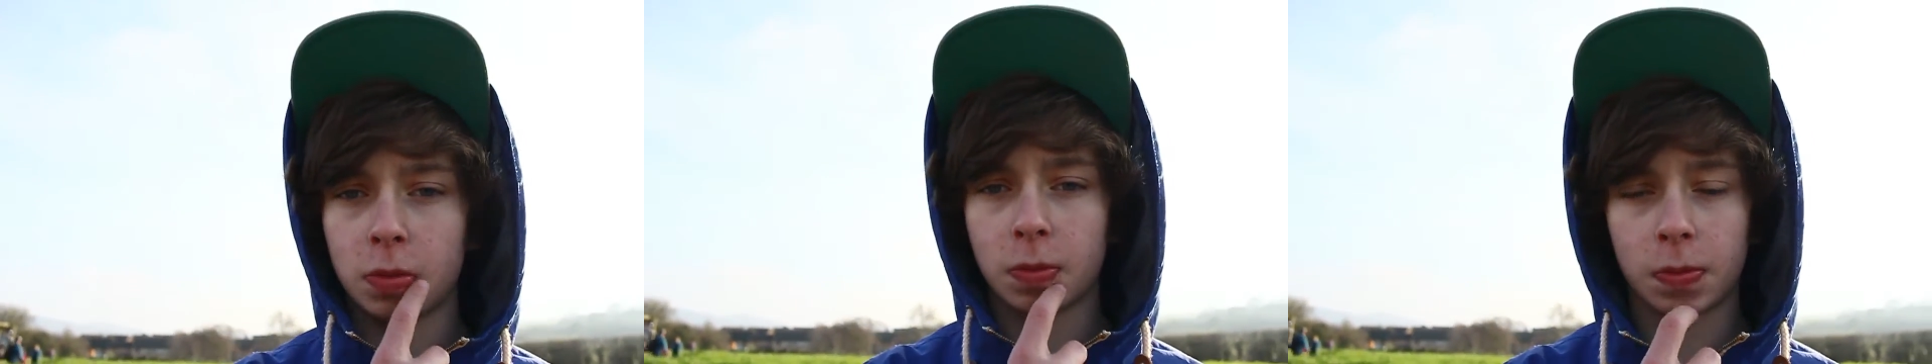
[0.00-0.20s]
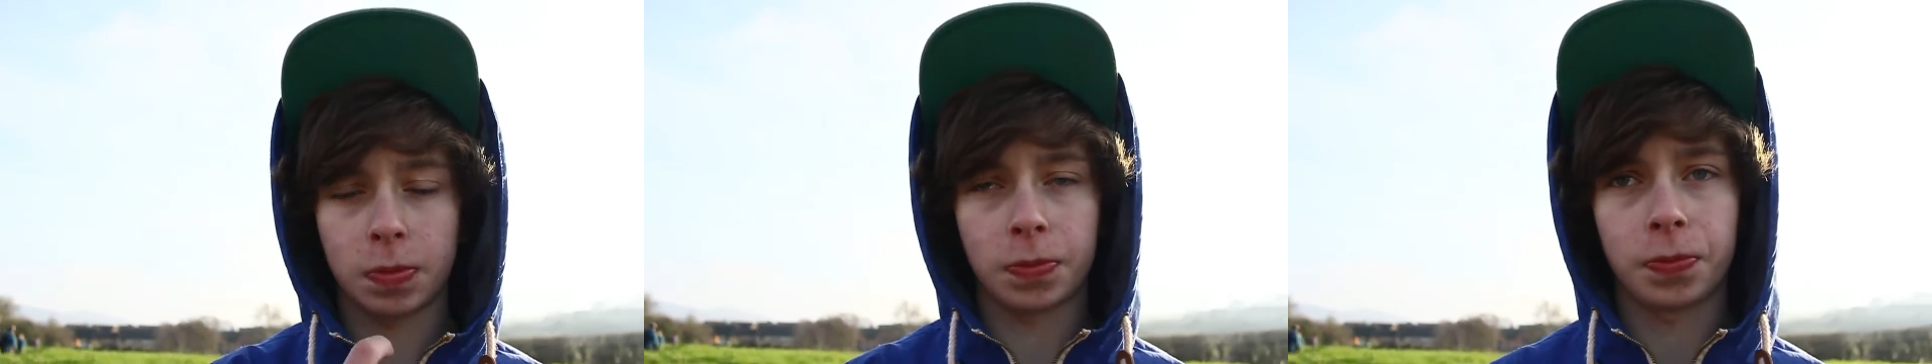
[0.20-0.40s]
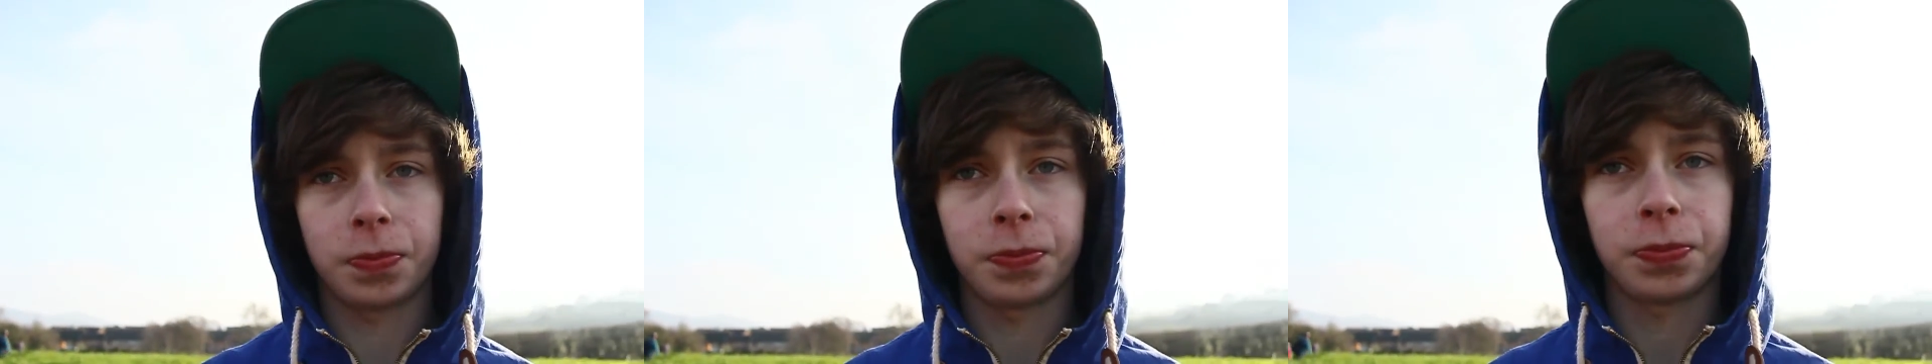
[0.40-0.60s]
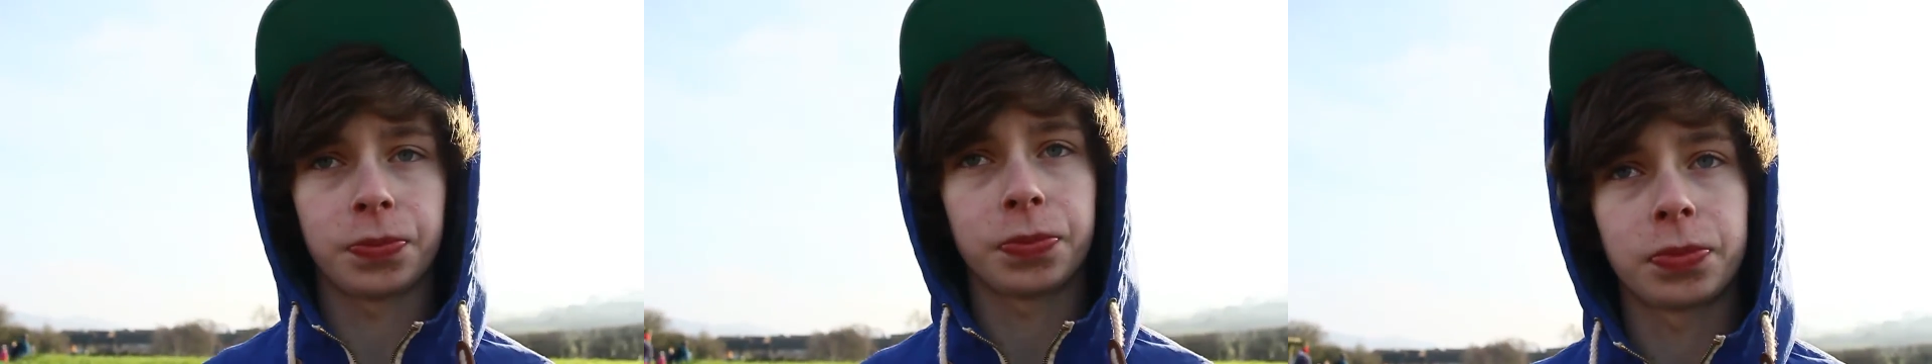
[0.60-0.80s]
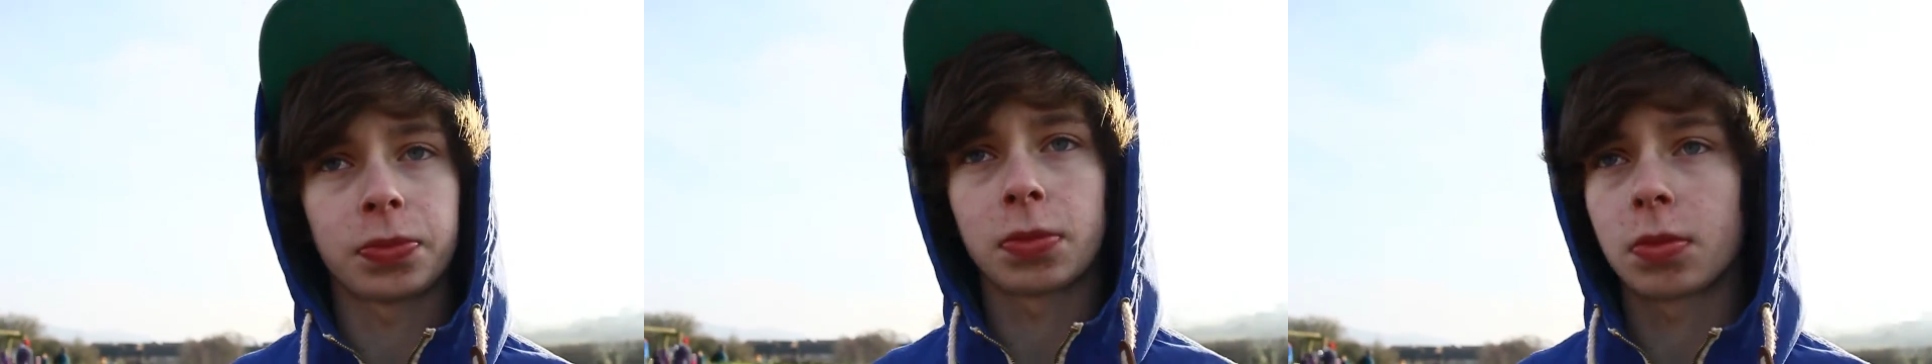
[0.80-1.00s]
Oh, there he is. Do
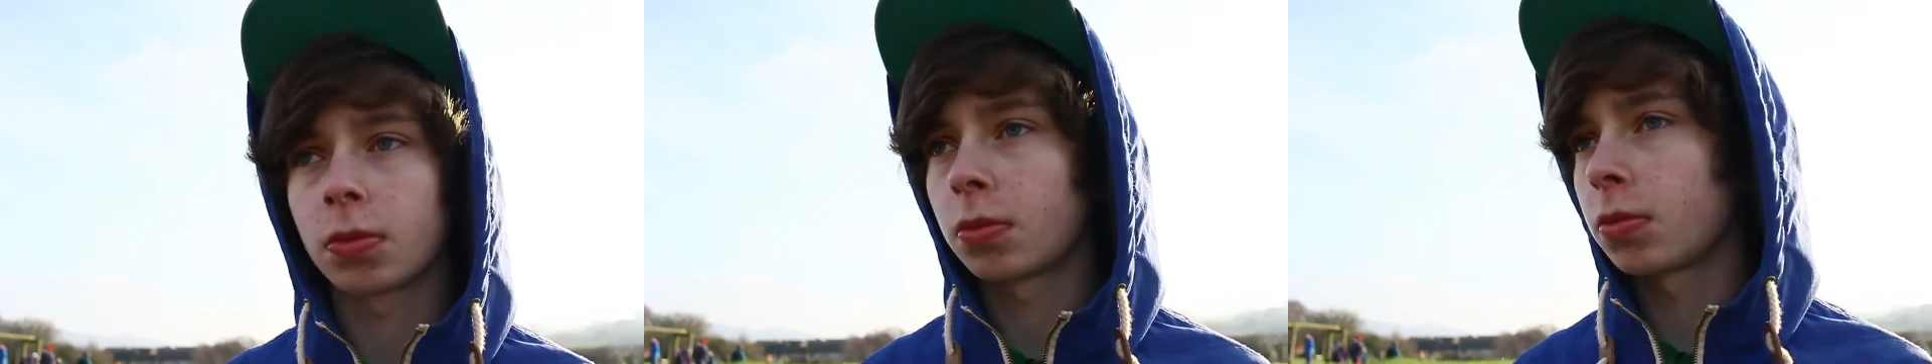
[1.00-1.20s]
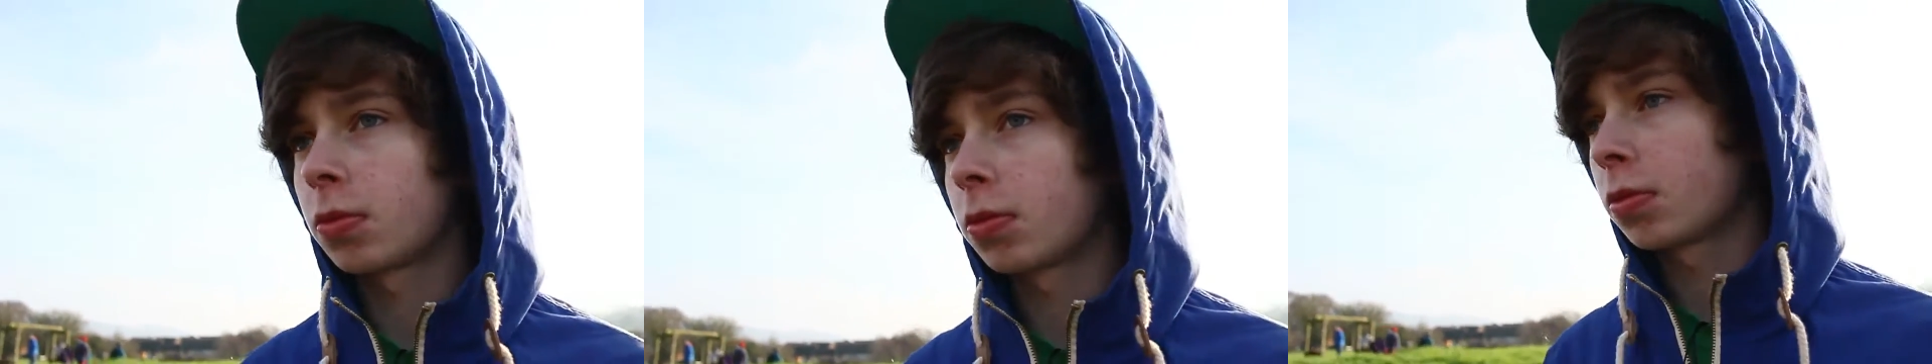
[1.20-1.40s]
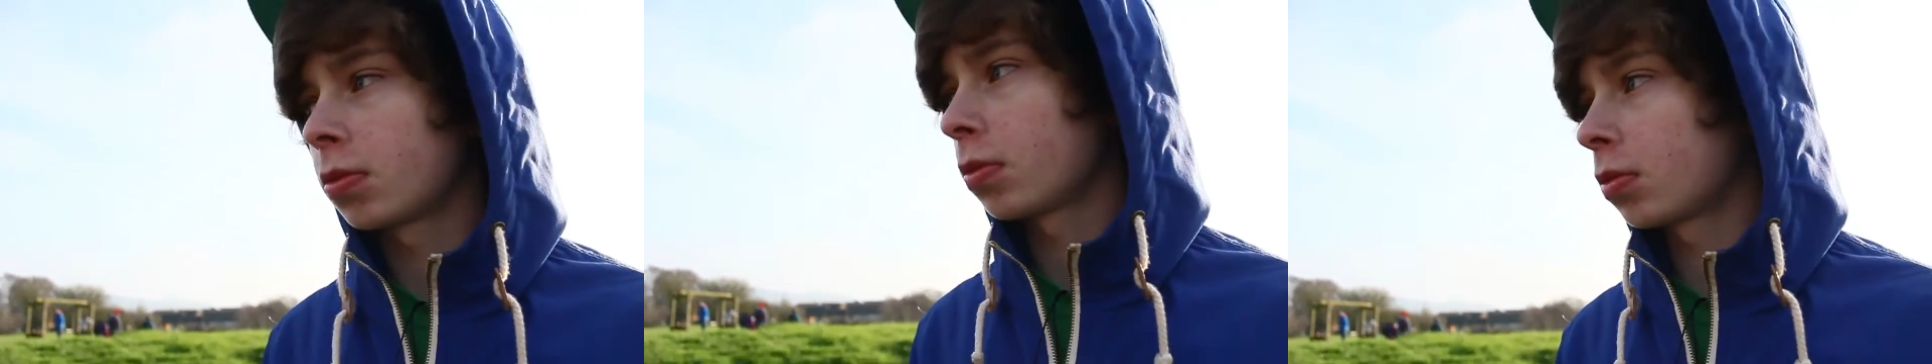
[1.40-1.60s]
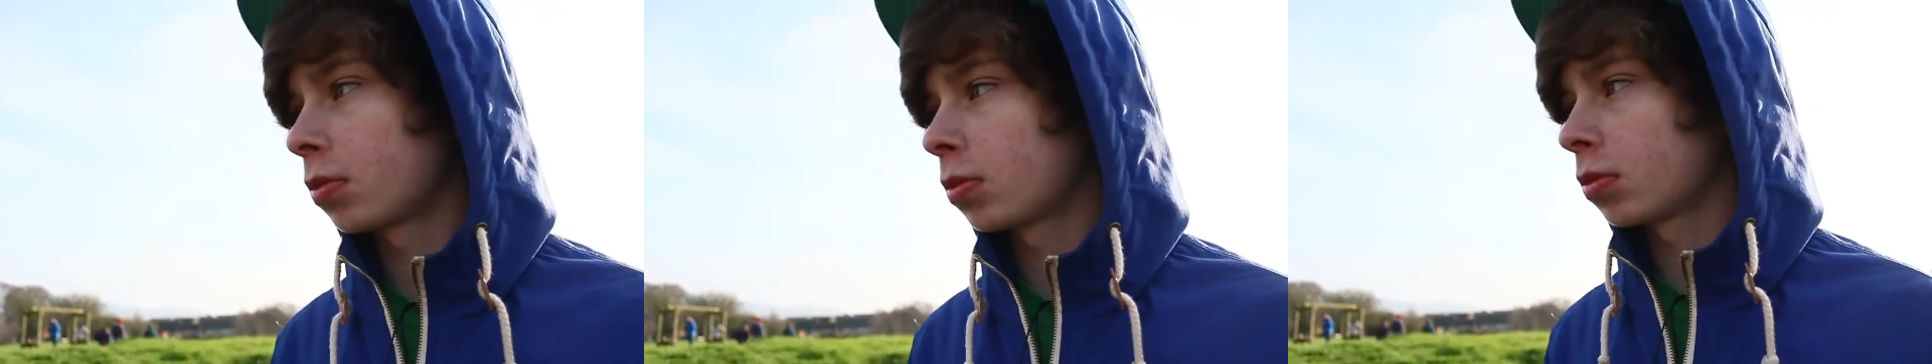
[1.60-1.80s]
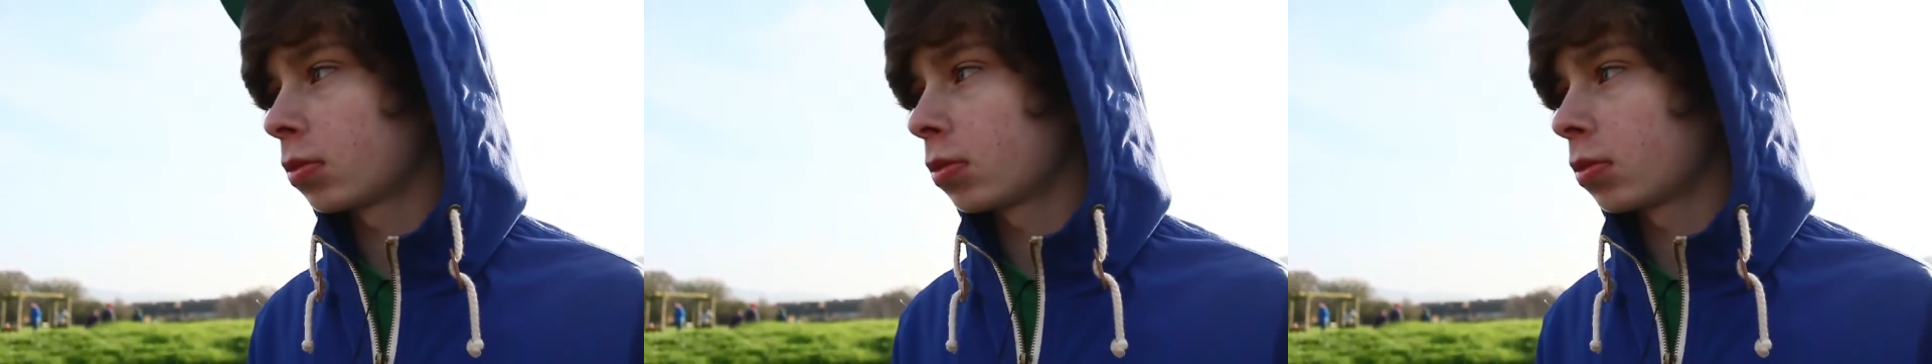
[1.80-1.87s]
you want to go to Tesco?